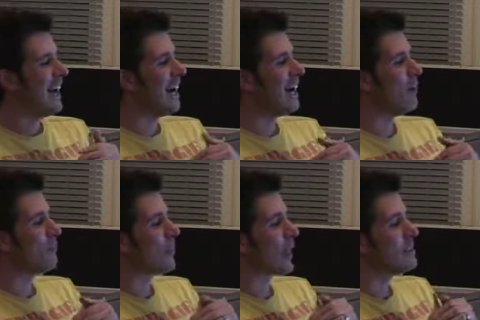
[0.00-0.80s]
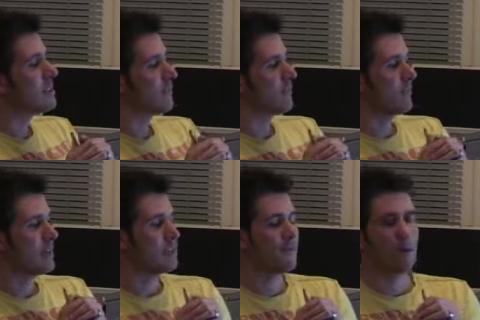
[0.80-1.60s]
It's
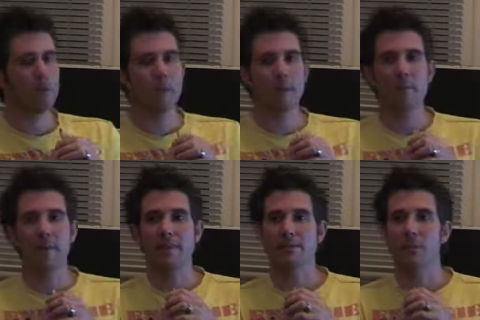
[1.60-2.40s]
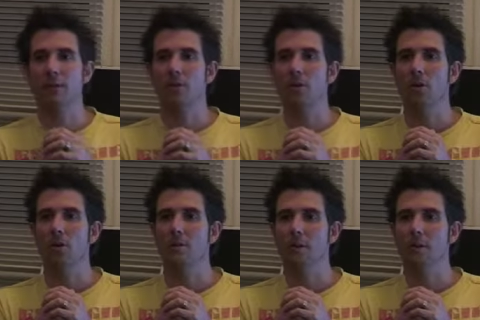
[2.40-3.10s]
a feel thing, but then there's a lot to learn.